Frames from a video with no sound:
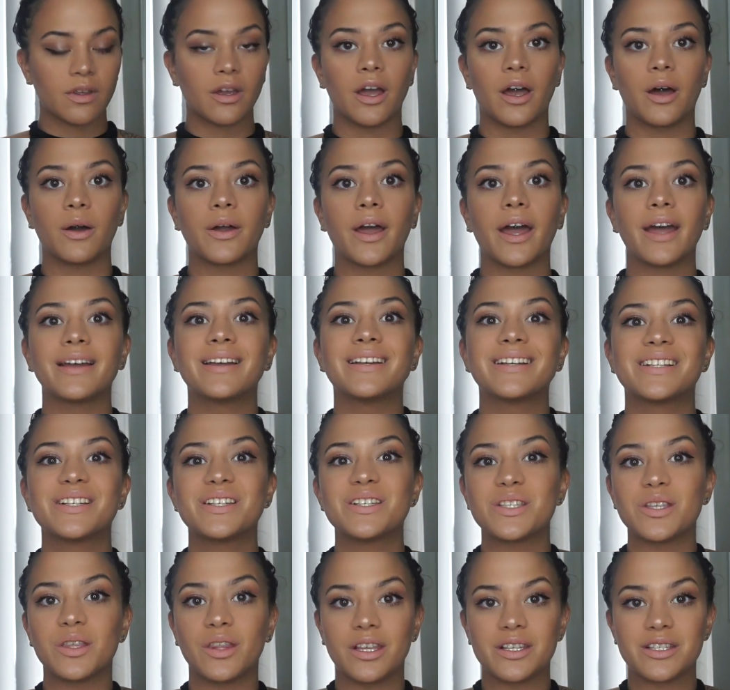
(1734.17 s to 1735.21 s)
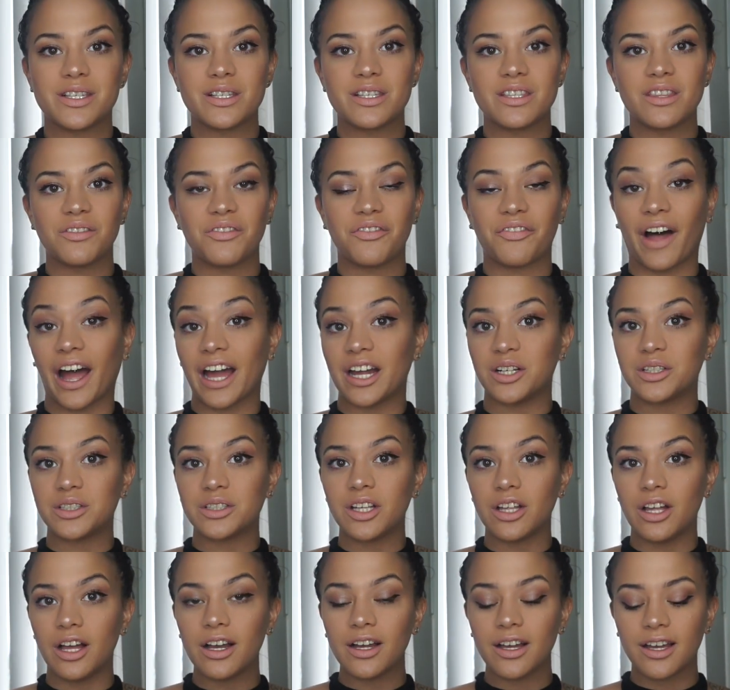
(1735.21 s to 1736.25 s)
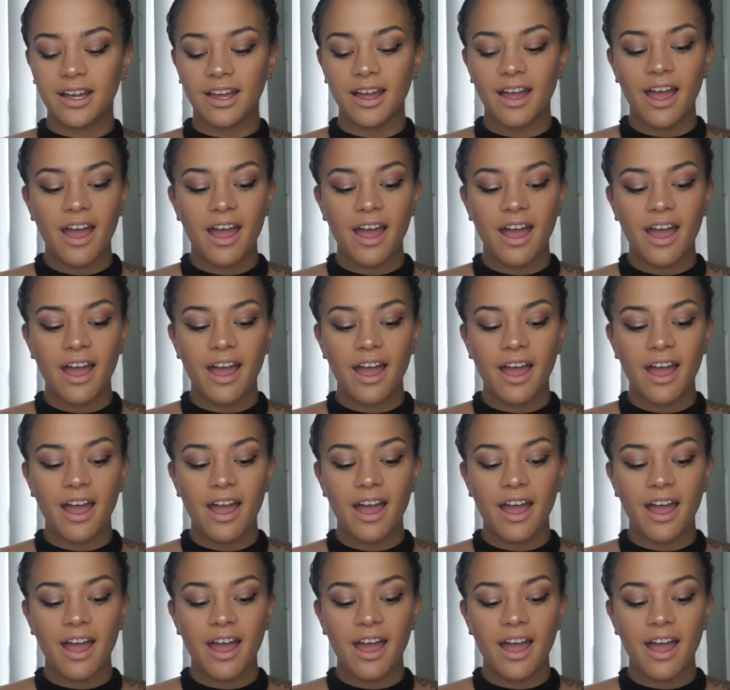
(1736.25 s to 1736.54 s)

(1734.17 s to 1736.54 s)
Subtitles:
Okay, so this is the final look.